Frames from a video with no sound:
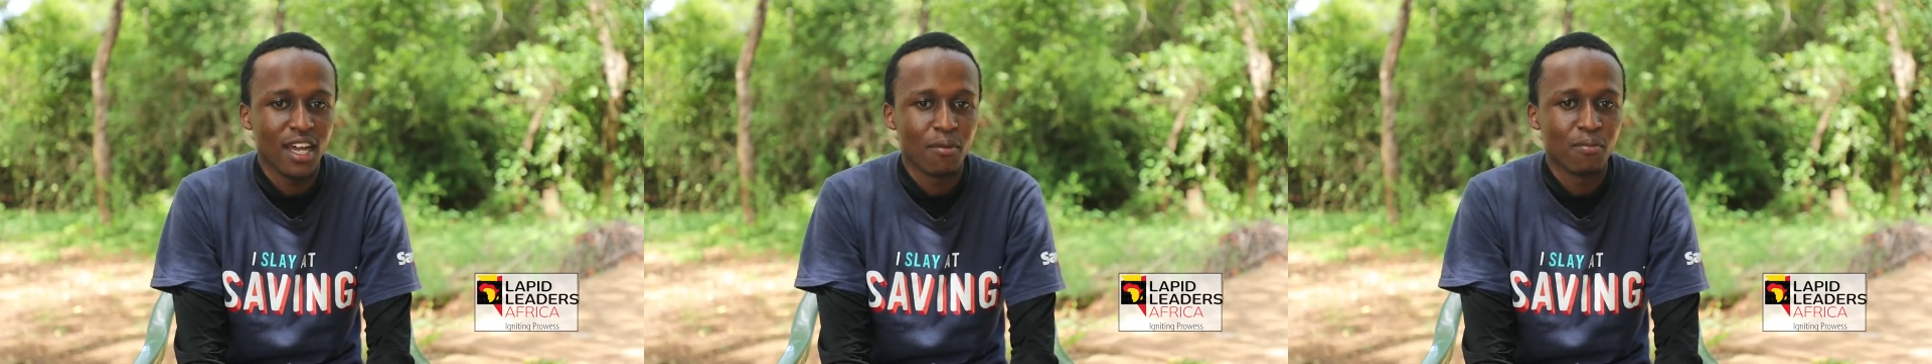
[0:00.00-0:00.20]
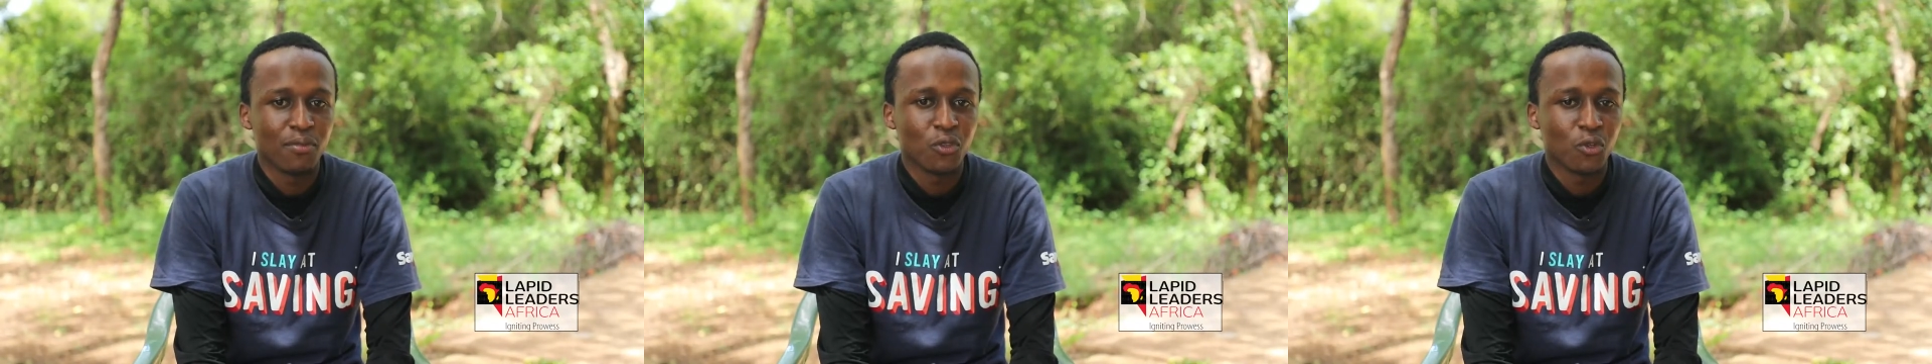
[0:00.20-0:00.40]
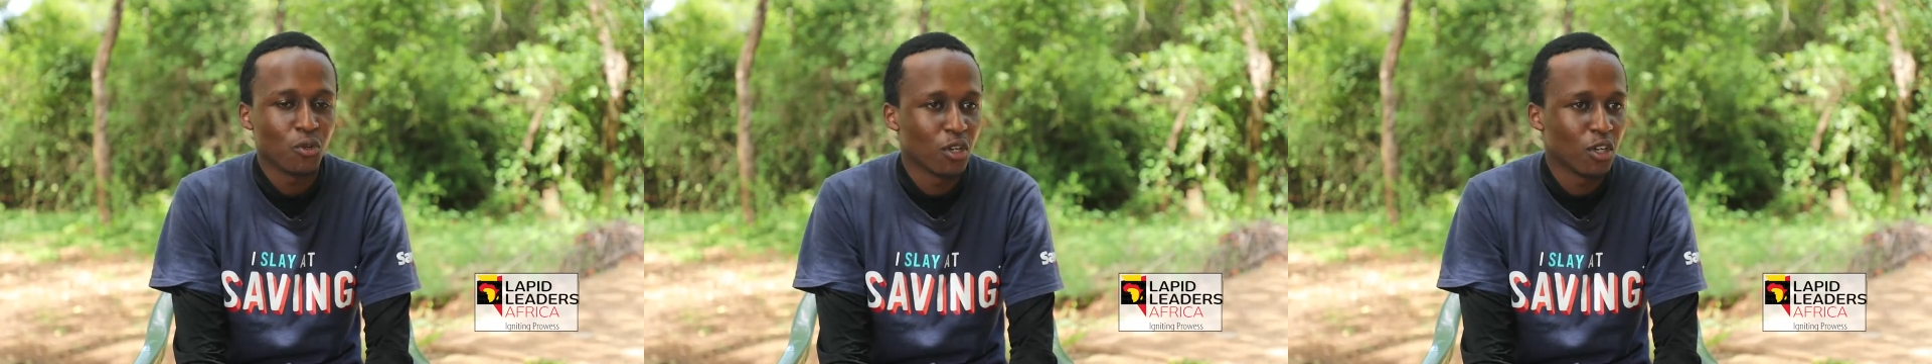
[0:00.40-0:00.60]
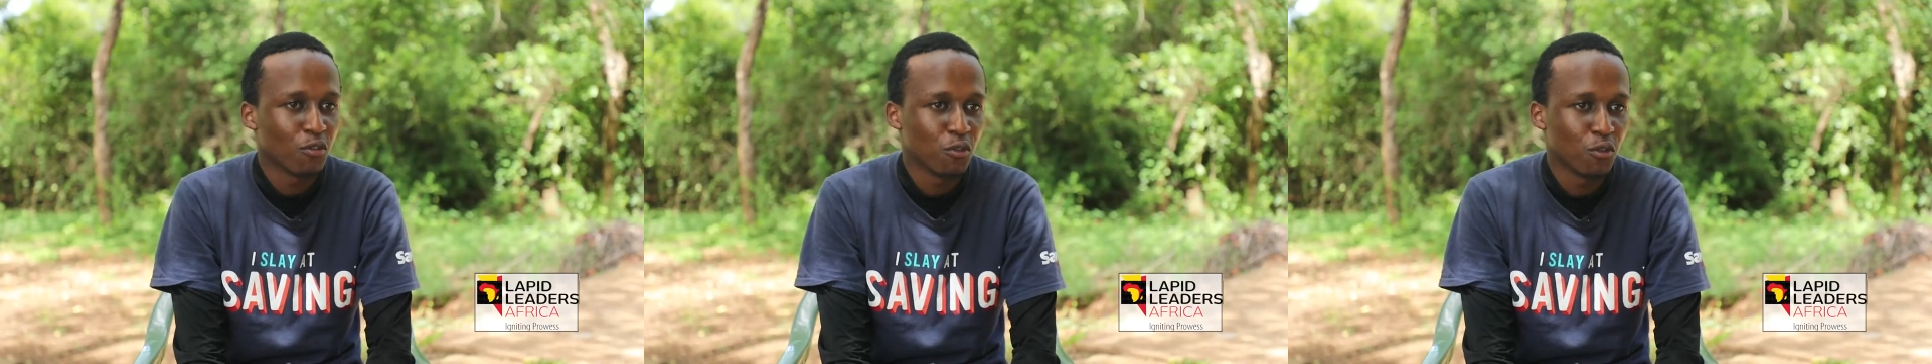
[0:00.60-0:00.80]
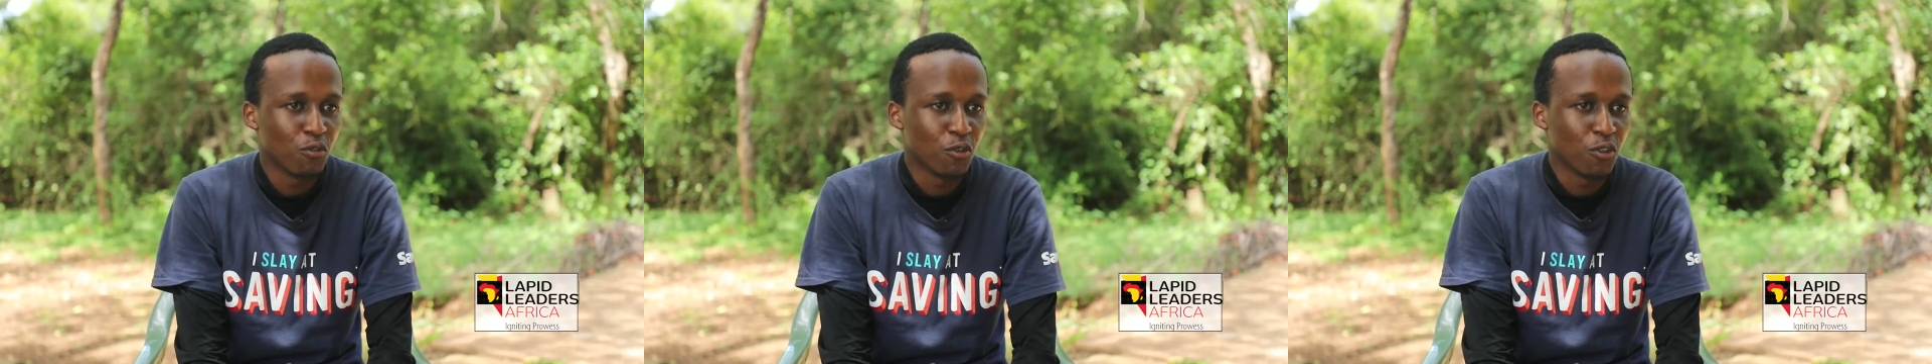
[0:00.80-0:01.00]
I'm so
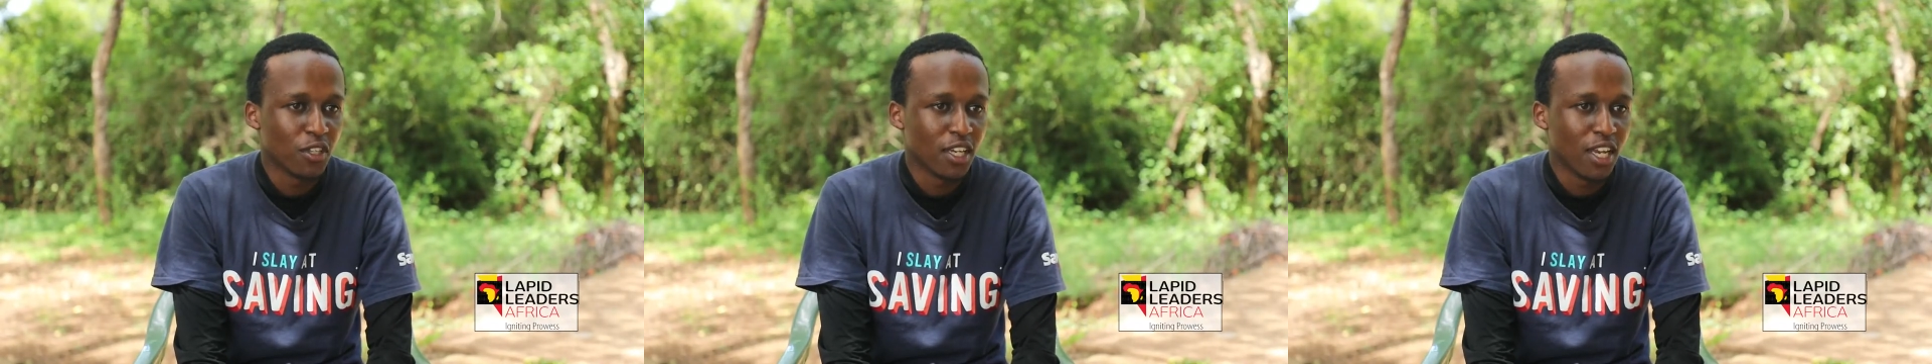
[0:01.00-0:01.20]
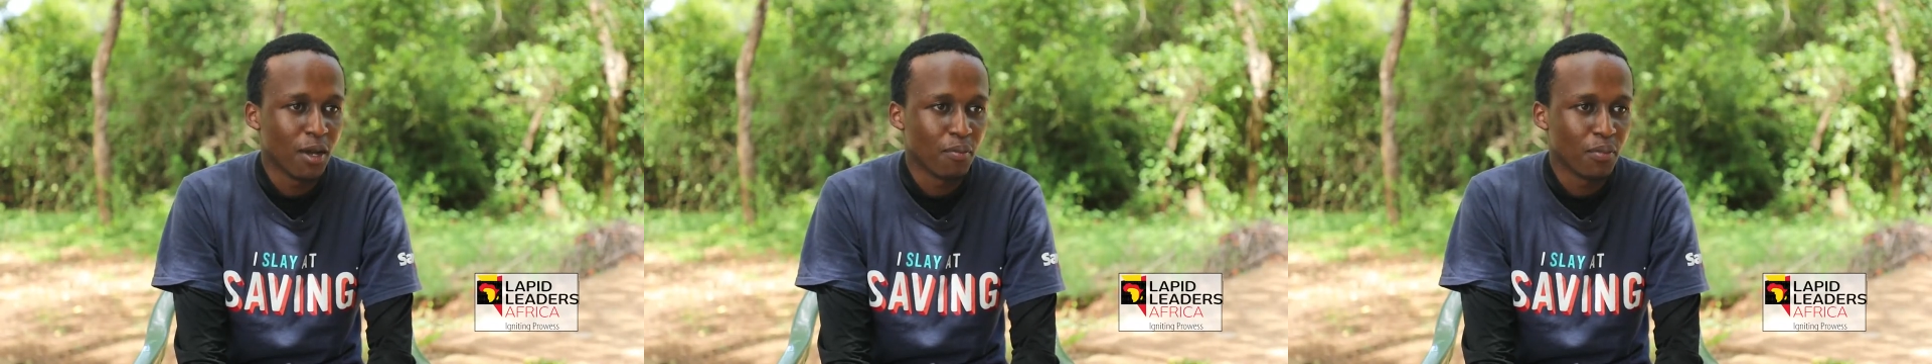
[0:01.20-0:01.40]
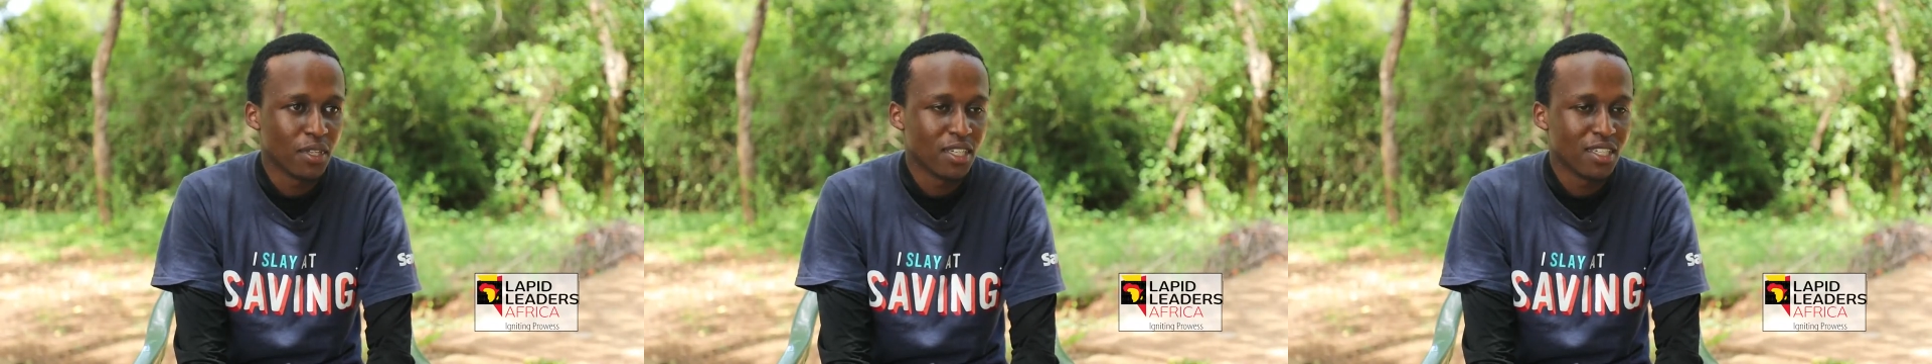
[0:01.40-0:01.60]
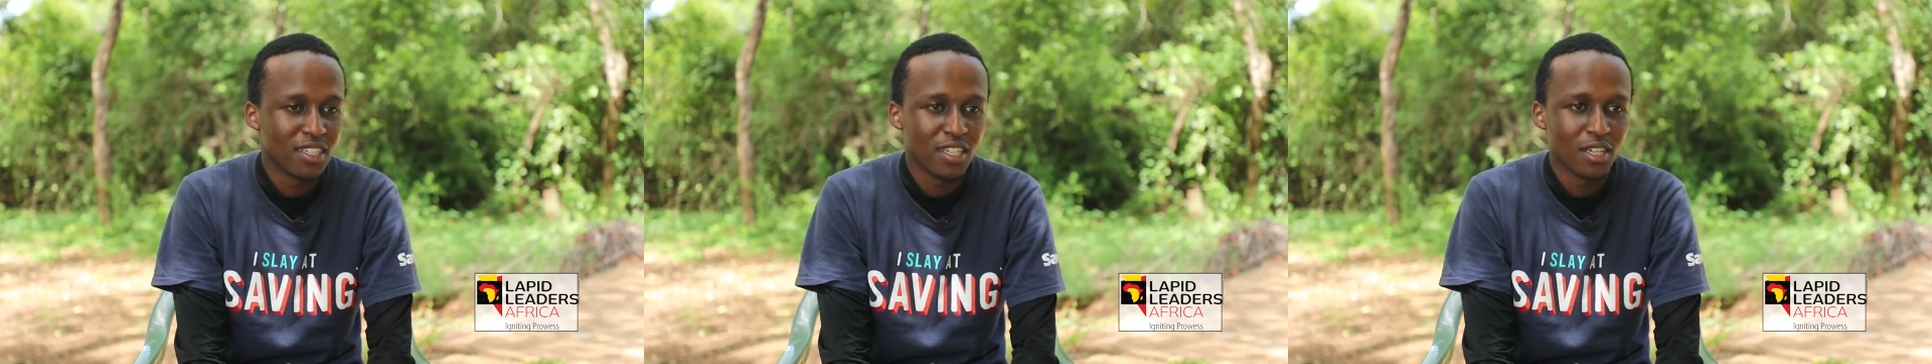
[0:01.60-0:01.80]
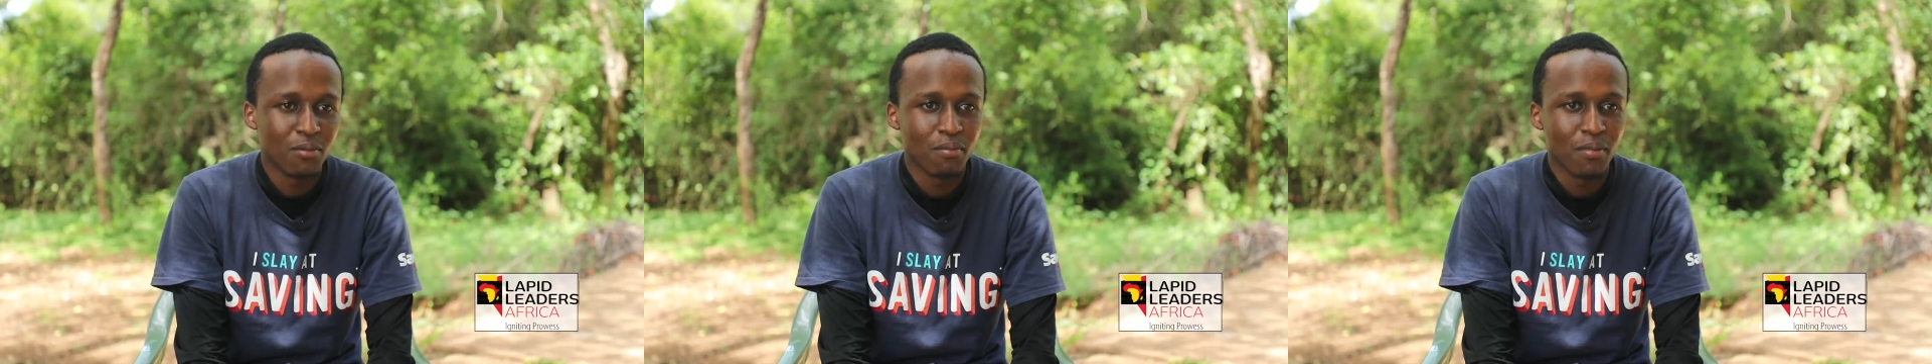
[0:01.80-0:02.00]
grateful for the Lapid
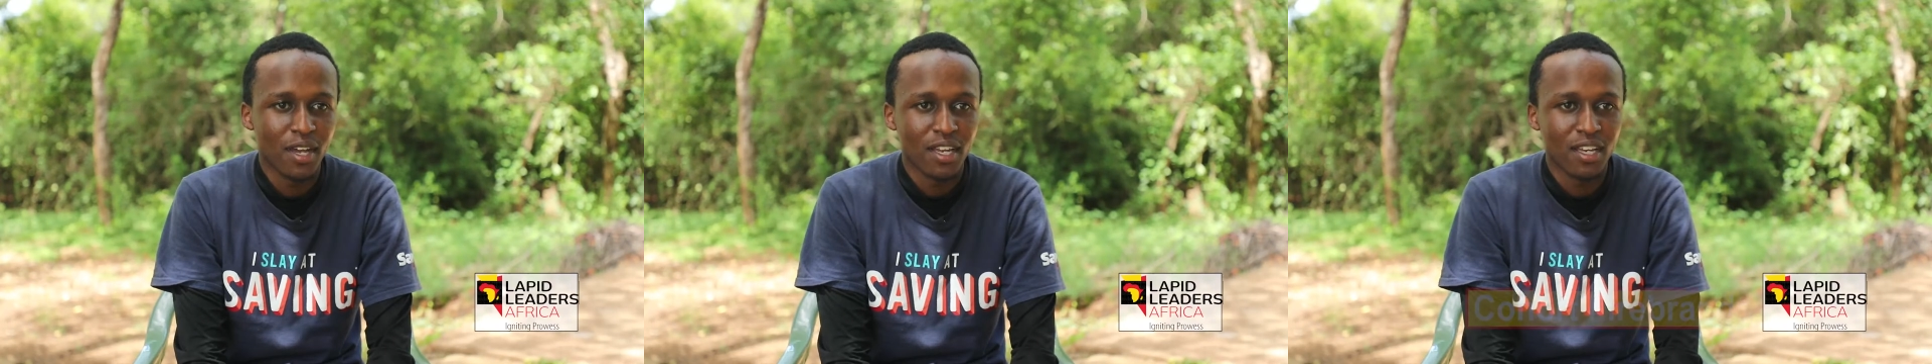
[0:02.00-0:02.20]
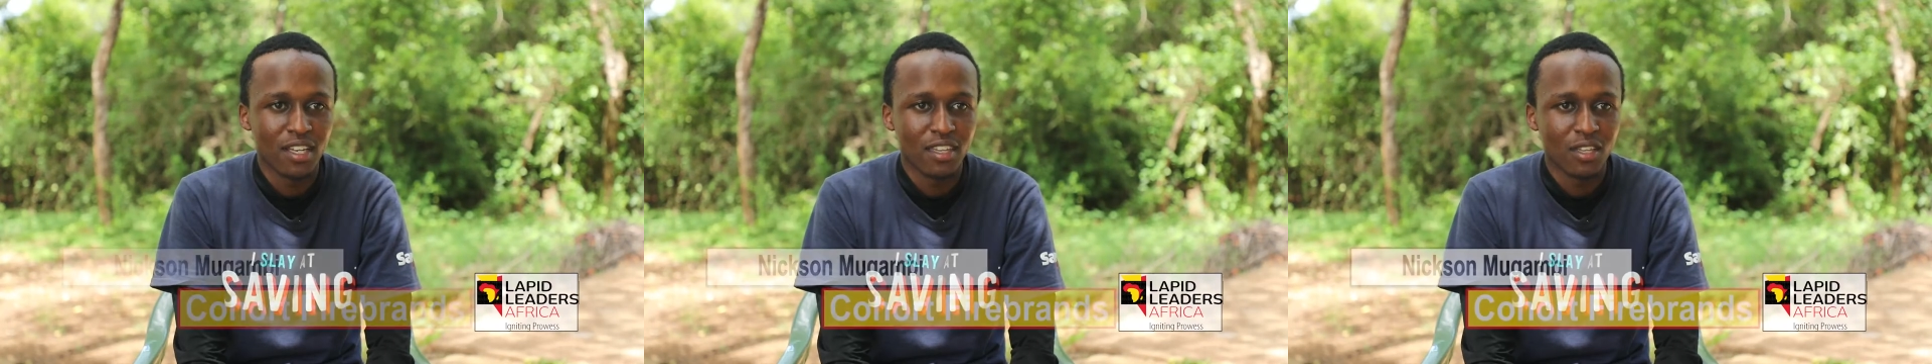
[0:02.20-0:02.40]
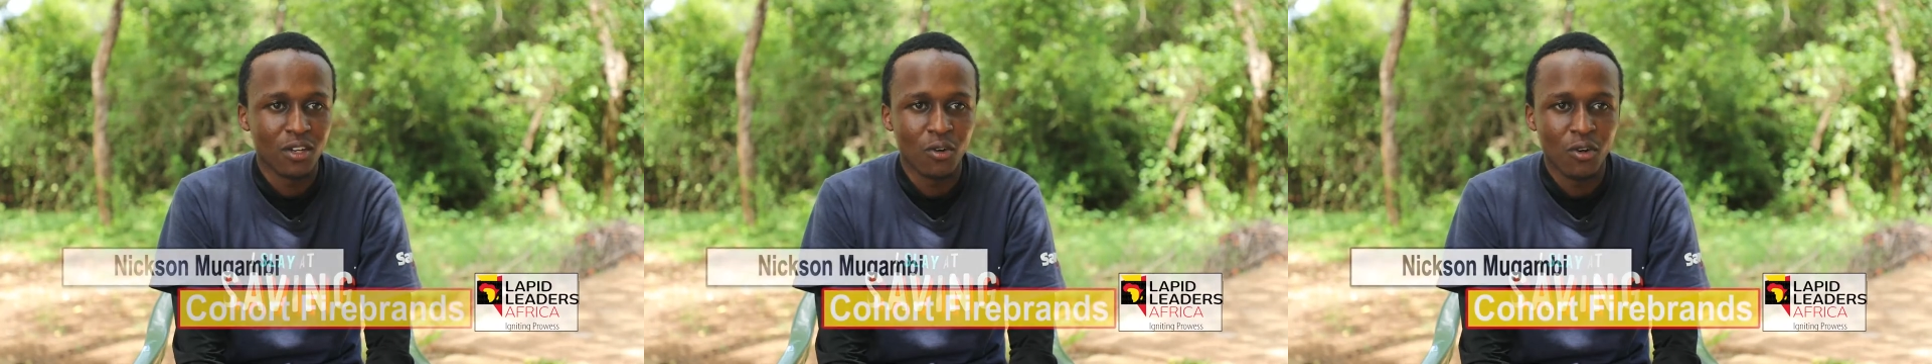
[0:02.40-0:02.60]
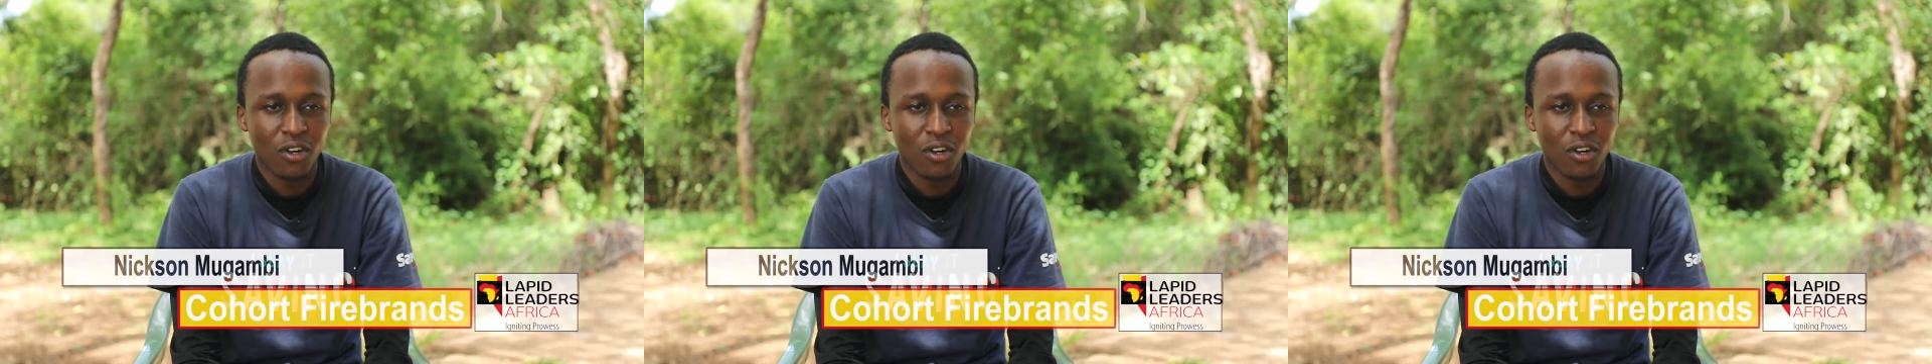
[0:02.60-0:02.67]
team and the,